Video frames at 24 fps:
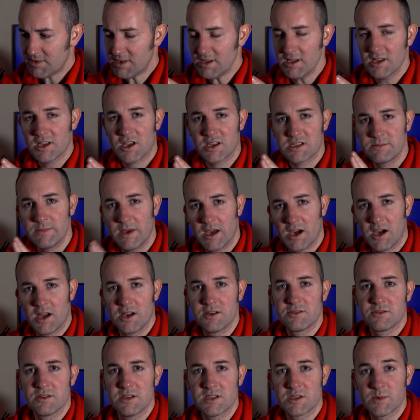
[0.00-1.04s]
It cost me
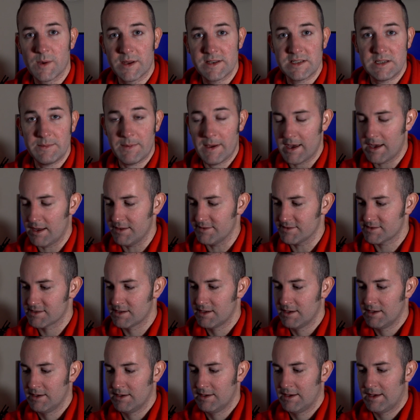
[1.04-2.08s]
£120.
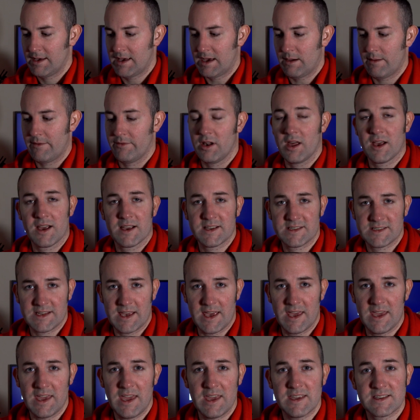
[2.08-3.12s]
However, like I
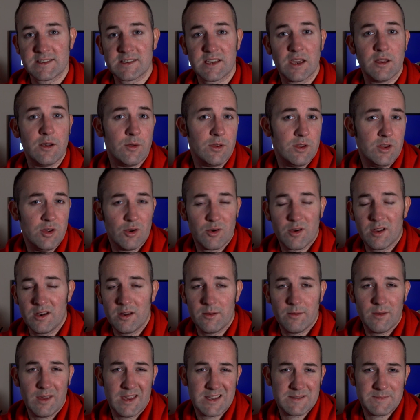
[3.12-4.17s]
say, you're going
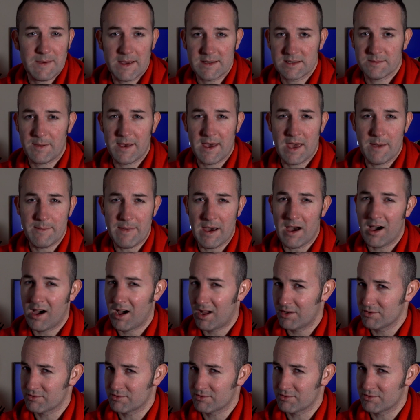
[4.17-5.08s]
to expect to pay about